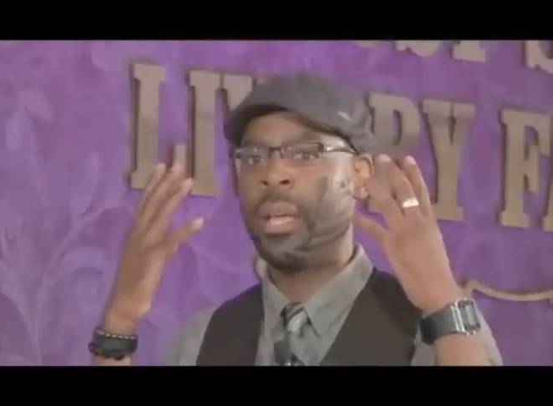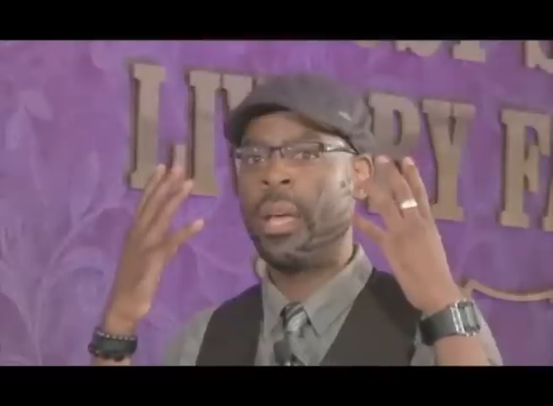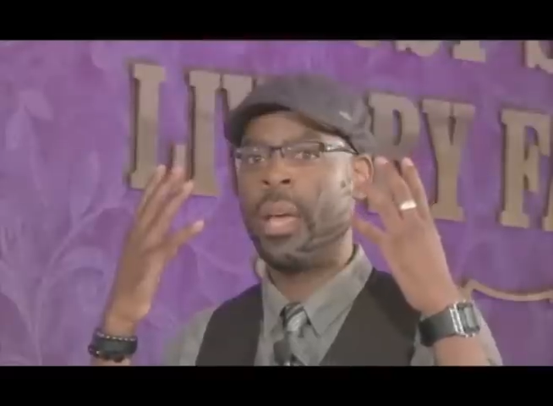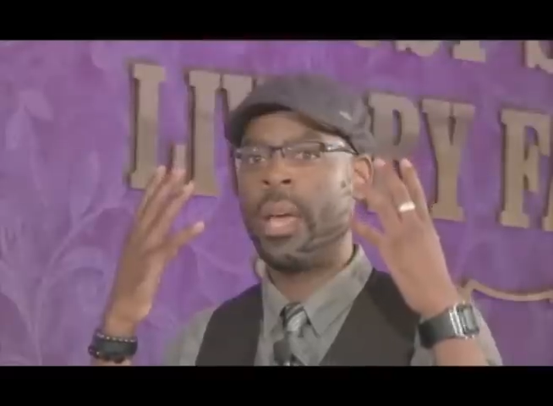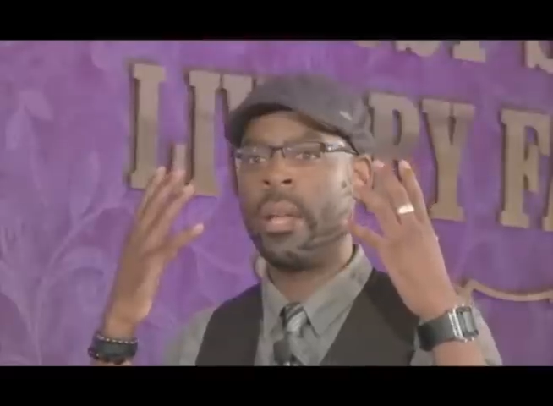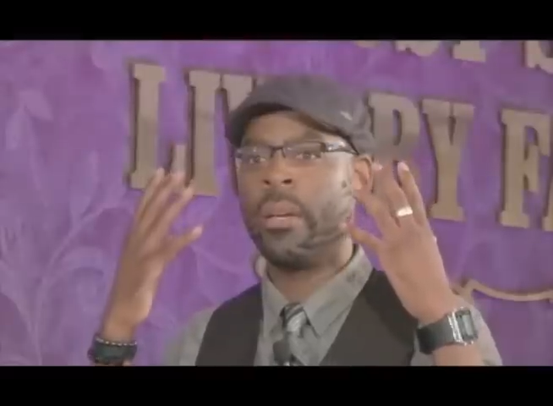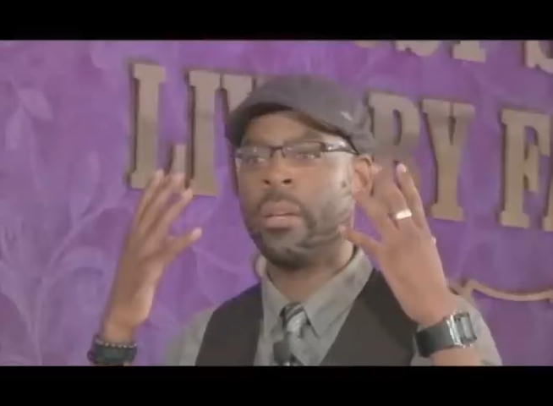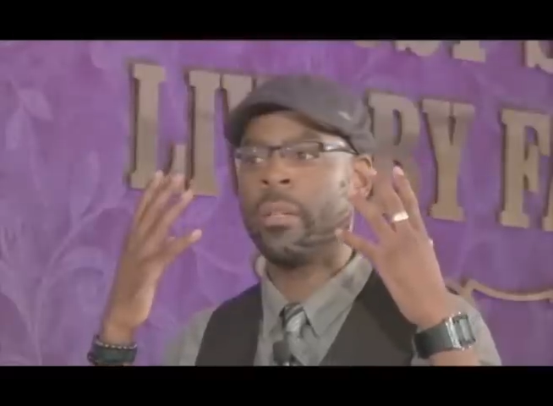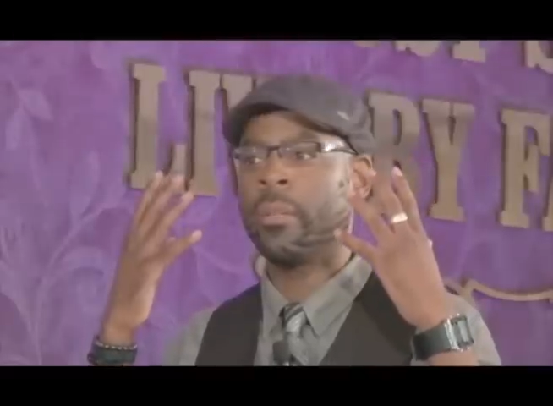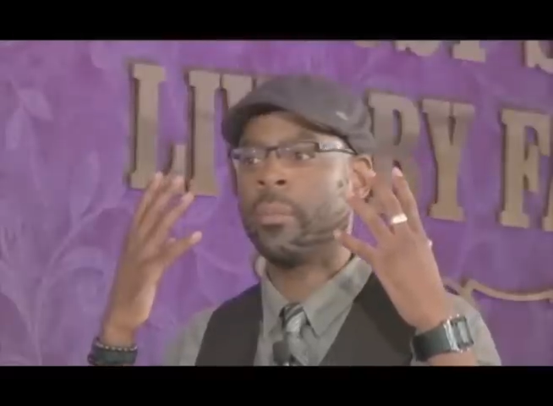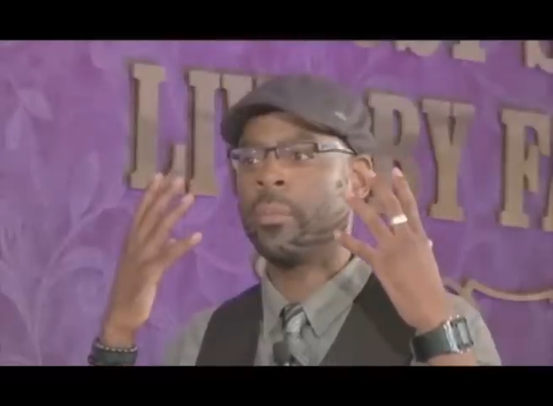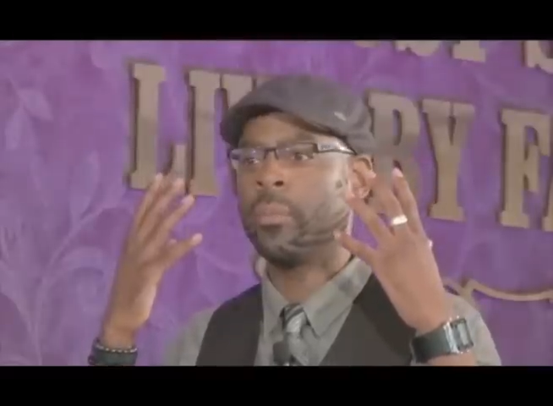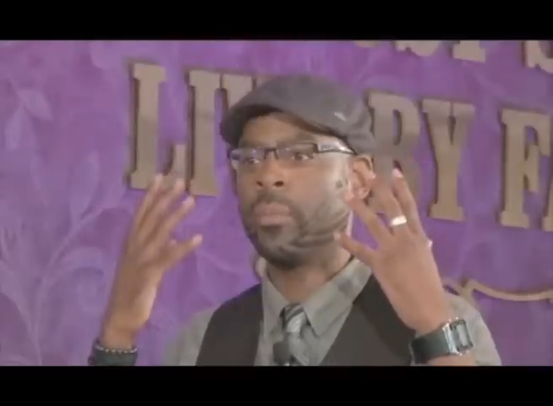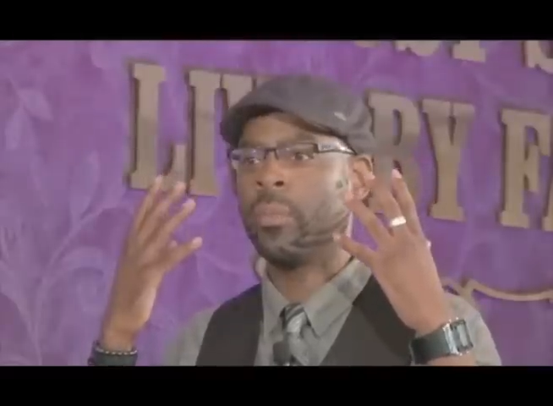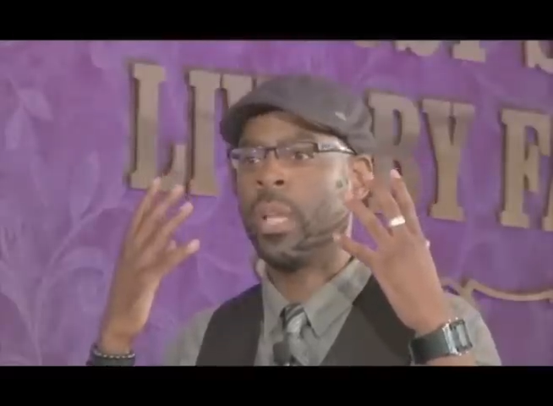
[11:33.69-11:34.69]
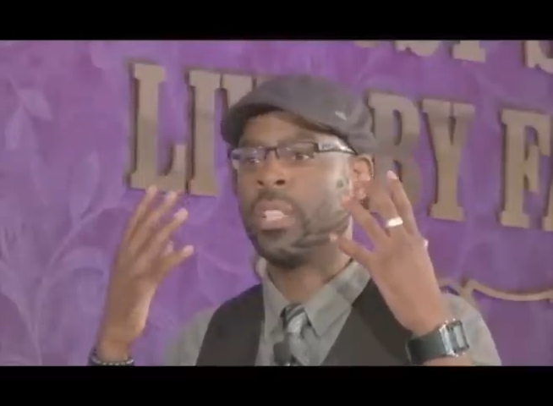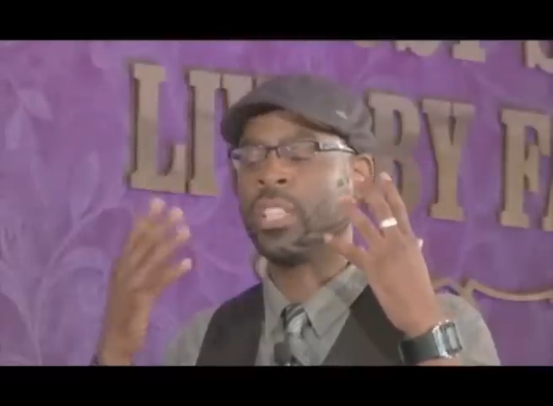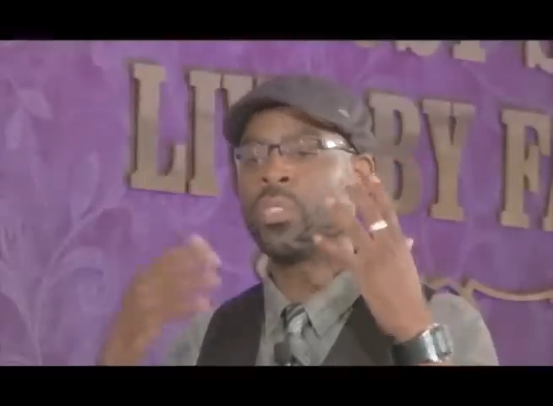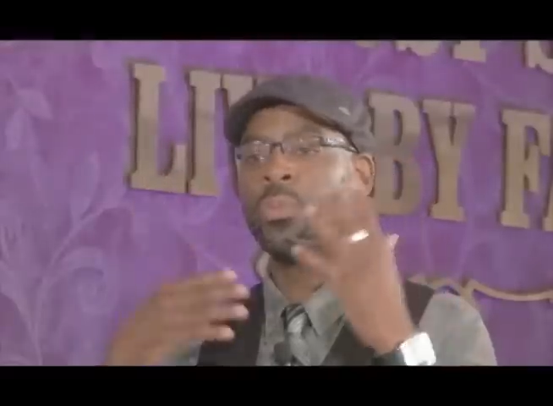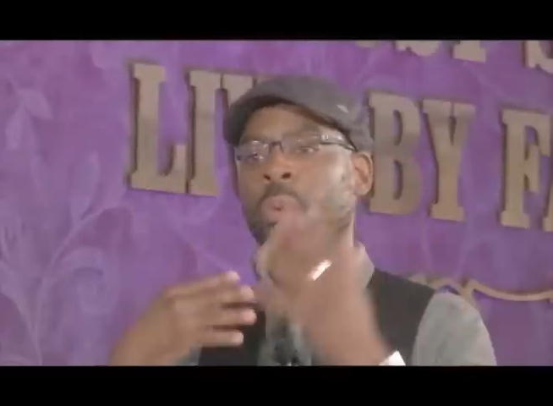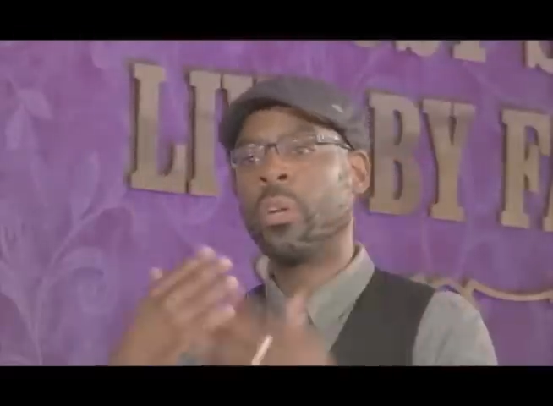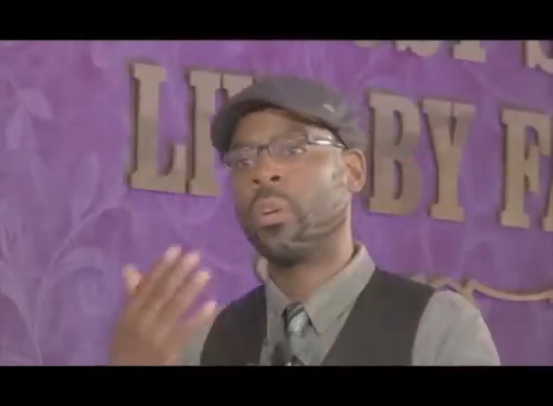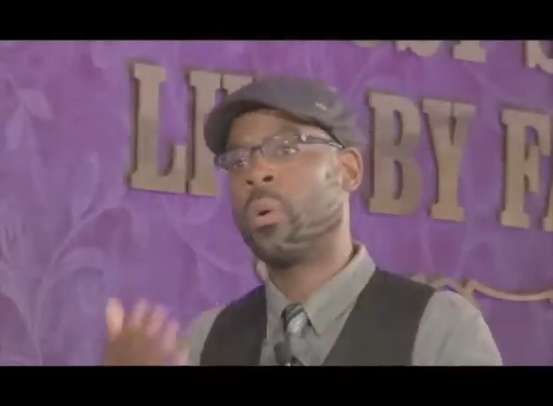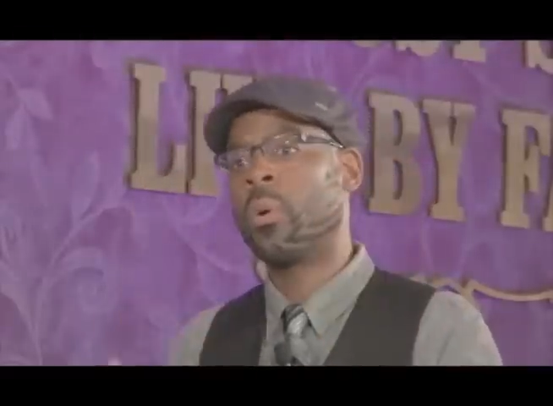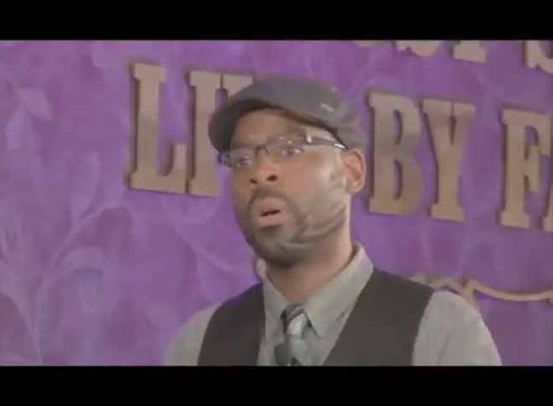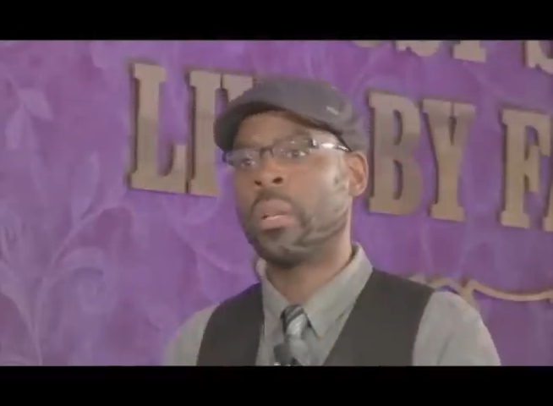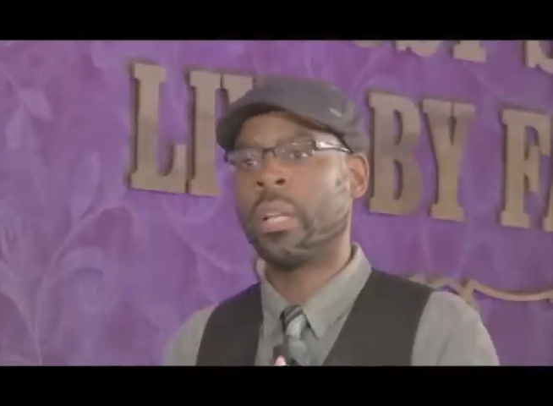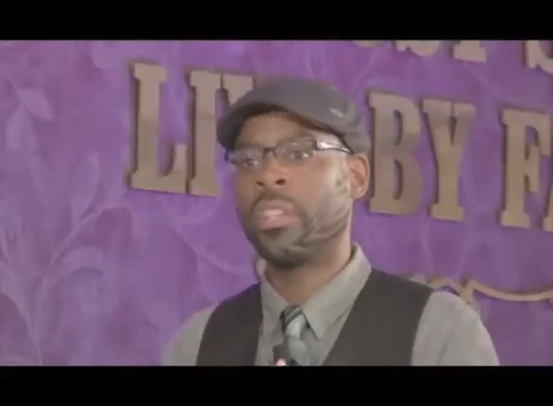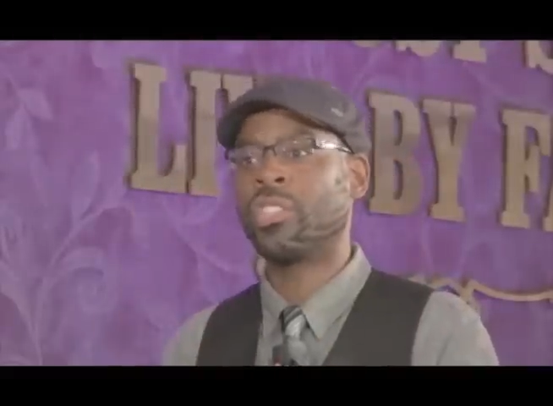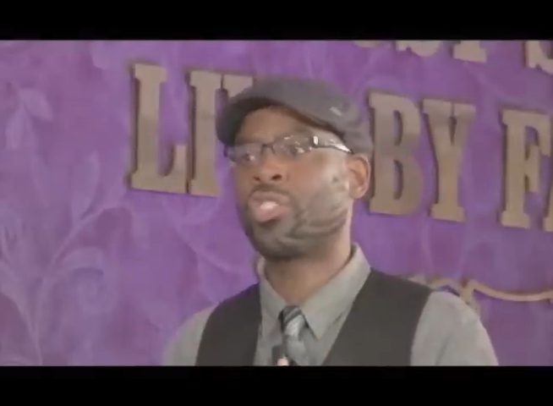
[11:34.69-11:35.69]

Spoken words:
and just went on and